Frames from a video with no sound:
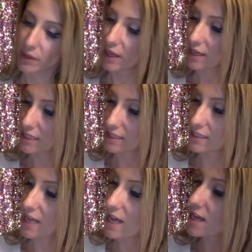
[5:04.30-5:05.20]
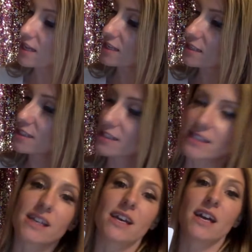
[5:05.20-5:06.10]
and it says
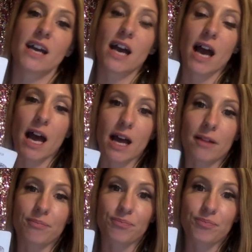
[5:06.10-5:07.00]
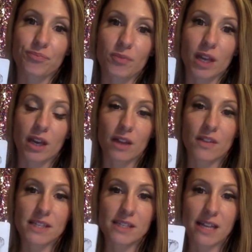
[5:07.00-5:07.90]
um,
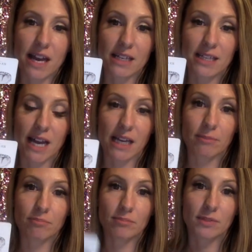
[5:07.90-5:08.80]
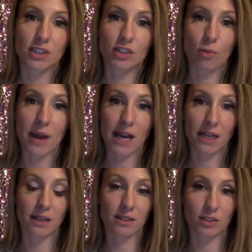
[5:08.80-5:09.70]
this is not a time to go
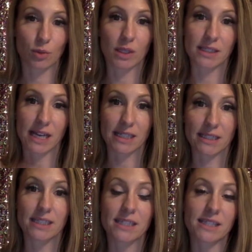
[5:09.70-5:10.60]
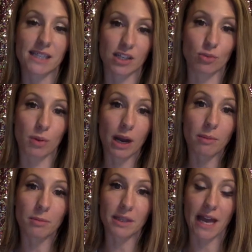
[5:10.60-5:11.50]
back towards exes and you
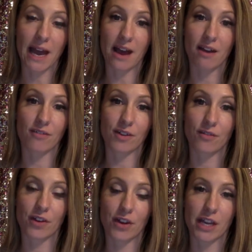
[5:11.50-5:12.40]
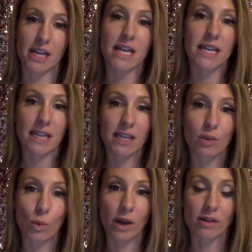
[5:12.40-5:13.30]
probably have a very keen
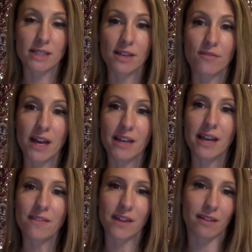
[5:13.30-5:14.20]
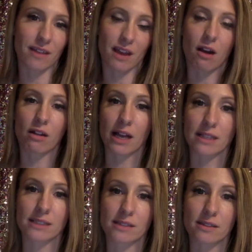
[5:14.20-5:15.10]
awareness of that. Not that like all
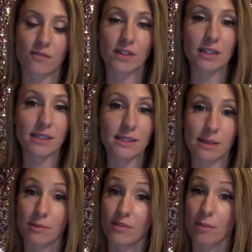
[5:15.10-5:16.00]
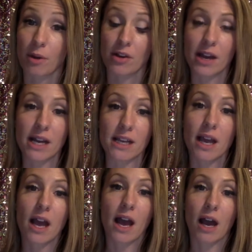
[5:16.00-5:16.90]
exes are villains, some of them are not.
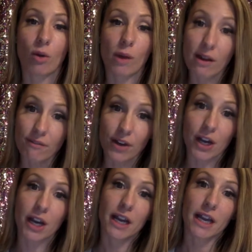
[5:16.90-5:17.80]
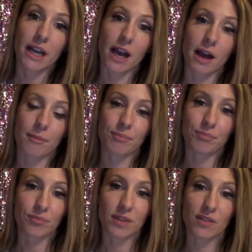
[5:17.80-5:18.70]
However, um,
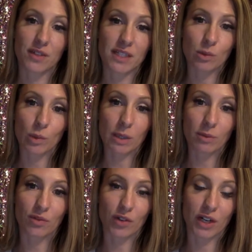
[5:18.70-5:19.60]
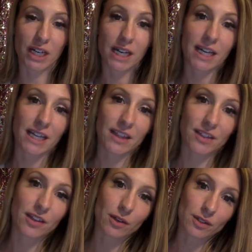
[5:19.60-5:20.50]
if it didn't work before,
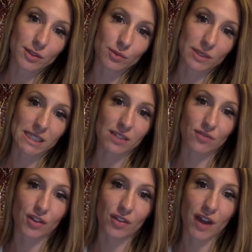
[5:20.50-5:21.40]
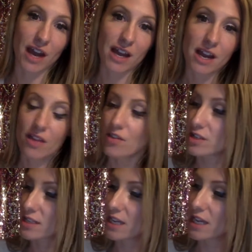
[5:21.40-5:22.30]
there is a reason for that. They're
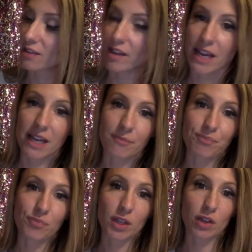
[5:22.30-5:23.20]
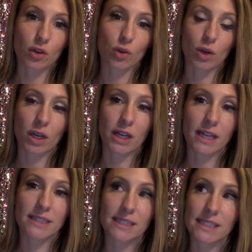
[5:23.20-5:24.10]
saying like, you know,
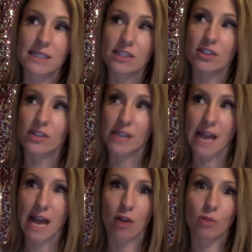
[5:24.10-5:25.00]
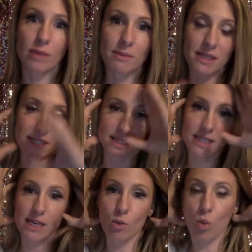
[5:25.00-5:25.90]
it's easier now maybe to
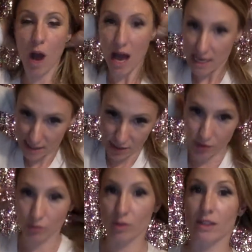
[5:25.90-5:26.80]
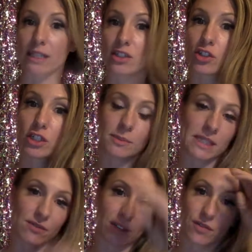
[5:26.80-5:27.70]
see why certain relationships,
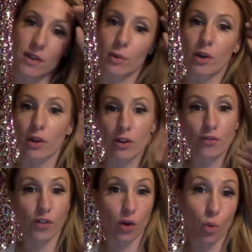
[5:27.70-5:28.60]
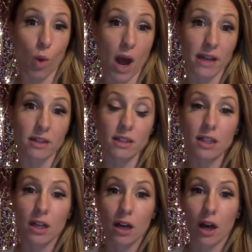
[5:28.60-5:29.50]
even if they were good for a while,
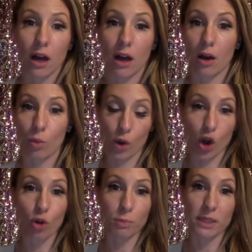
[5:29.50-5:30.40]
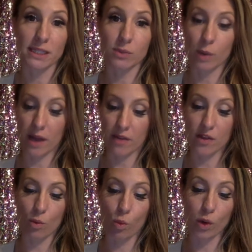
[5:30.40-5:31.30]
uh, were hopeless, why
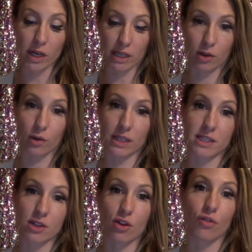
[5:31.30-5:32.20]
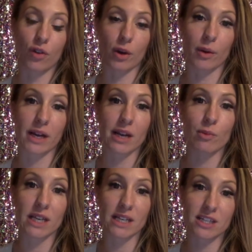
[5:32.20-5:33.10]
they weren't going to go forward, and
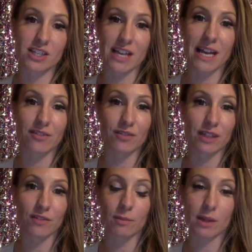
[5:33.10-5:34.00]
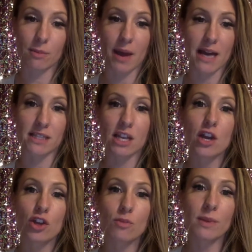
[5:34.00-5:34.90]
we need to just kind of leave them in the past.
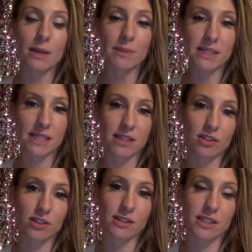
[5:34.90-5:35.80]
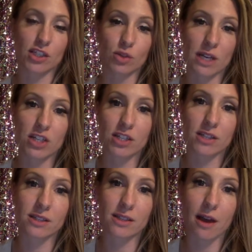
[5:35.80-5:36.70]
You might not be seeing certain
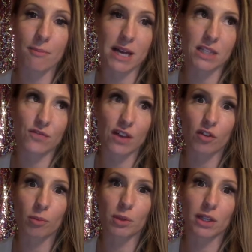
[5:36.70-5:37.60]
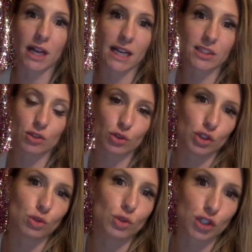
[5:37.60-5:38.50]
situations um, as favorable as you
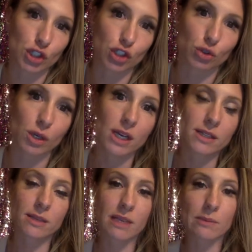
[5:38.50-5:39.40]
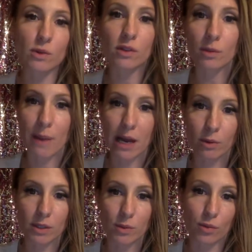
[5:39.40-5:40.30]
used to. Sometimes we look
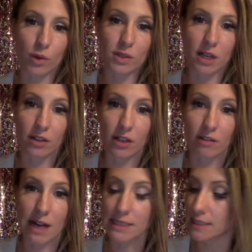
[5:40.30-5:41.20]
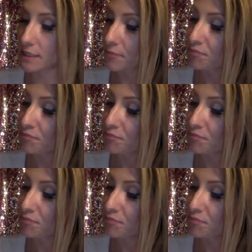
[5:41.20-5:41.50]
backwards with rose colored glasses.